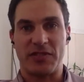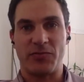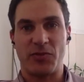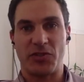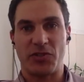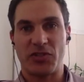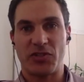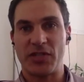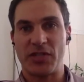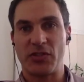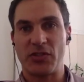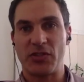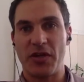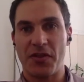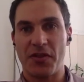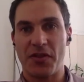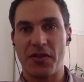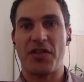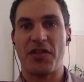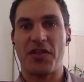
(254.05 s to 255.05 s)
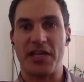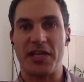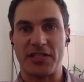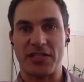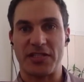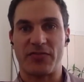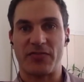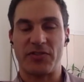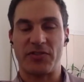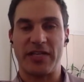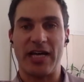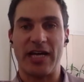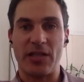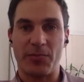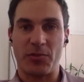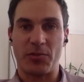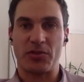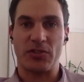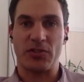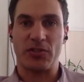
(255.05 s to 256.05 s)
and we start doing things that for the other
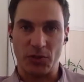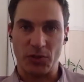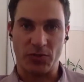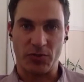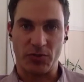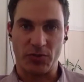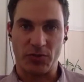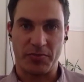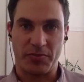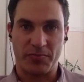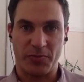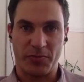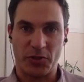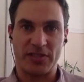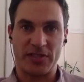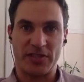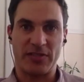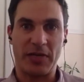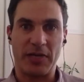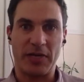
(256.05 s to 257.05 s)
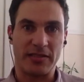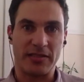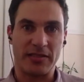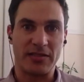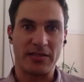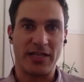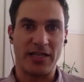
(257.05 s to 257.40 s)
person also pushes the button.